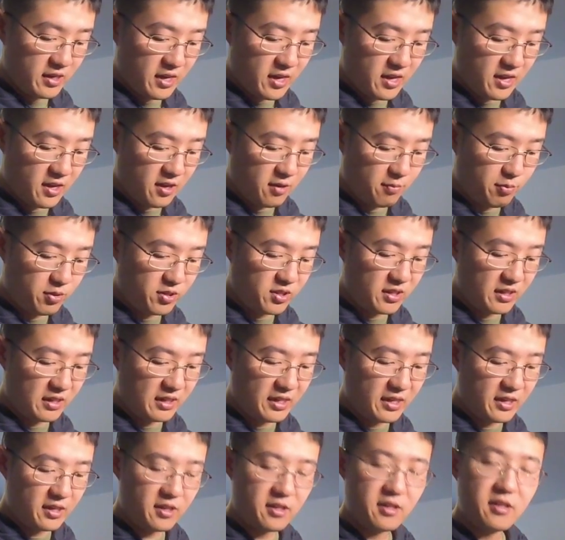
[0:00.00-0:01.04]
I'll put the
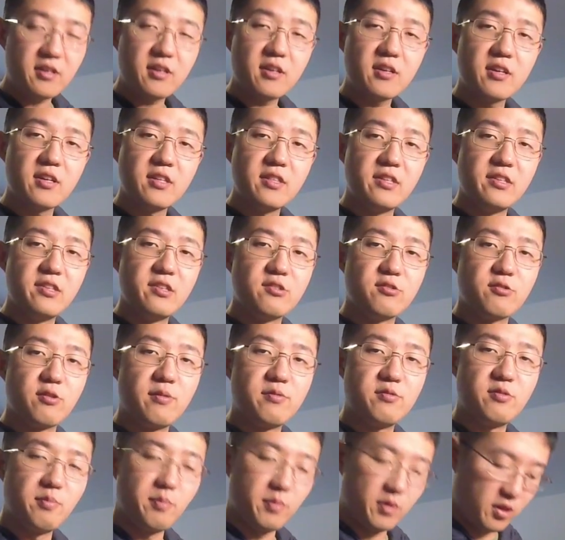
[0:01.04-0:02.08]
link in the
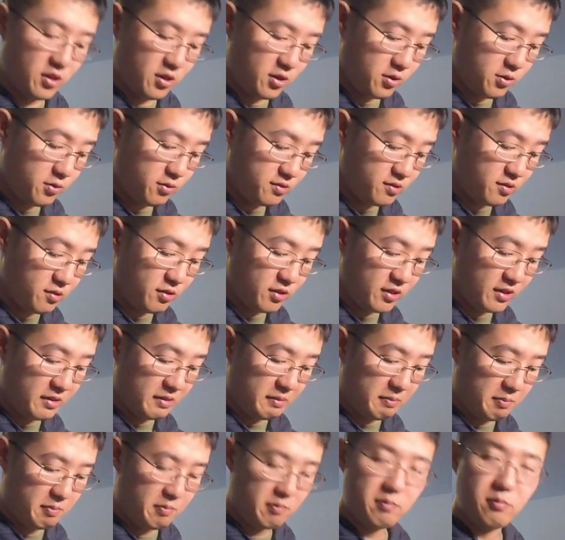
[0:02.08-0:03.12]
description below so you
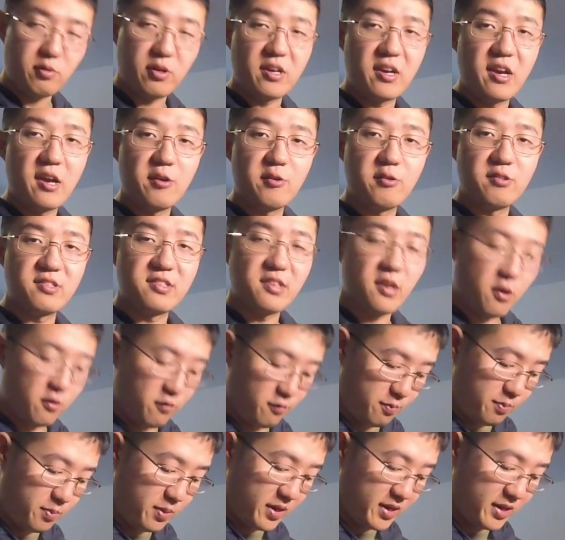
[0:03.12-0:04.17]
can print it out yourself.
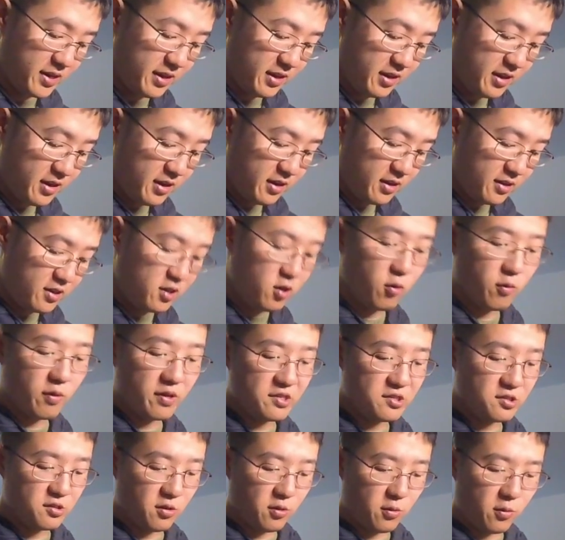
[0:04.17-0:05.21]
But the
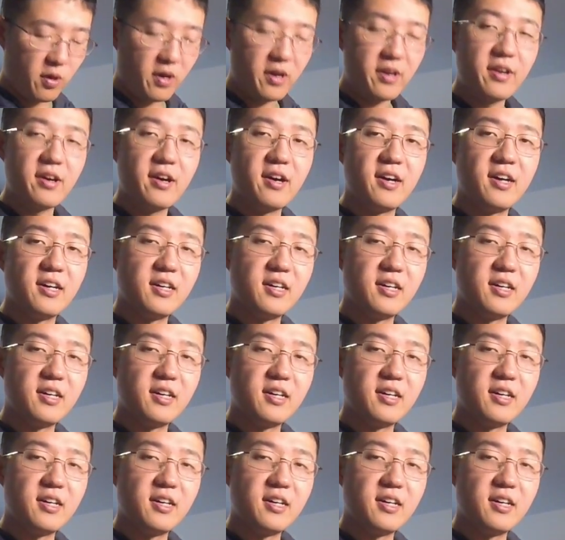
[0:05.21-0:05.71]
original one.